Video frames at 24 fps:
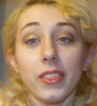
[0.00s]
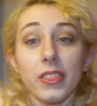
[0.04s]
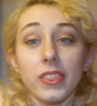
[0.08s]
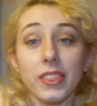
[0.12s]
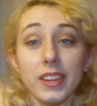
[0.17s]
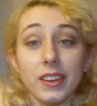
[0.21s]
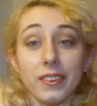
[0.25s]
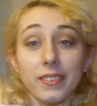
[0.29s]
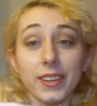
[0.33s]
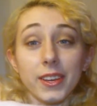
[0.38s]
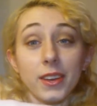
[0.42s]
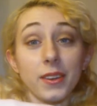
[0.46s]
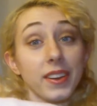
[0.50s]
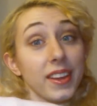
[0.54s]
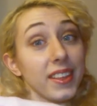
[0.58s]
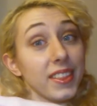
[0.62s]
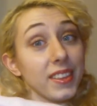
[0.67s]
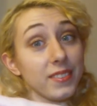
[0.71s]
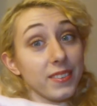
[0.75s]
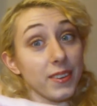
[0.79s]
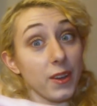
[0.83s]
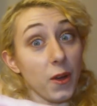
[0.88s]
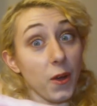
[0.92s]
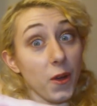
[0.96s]
There we go. Now
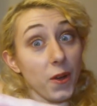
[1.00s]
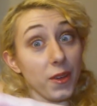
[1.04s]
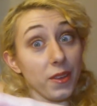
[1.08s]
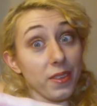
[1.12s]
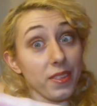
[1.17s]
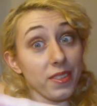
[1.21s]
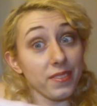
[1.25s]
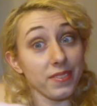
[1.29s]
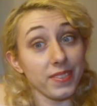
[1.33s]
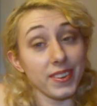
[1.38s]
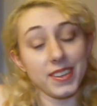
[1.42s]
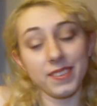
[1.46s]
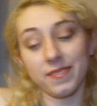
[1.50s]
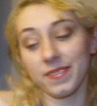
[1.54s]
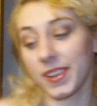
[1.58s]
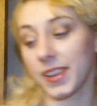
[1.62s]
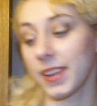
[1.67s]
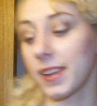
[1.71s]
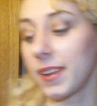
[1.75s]
that I've got all three of my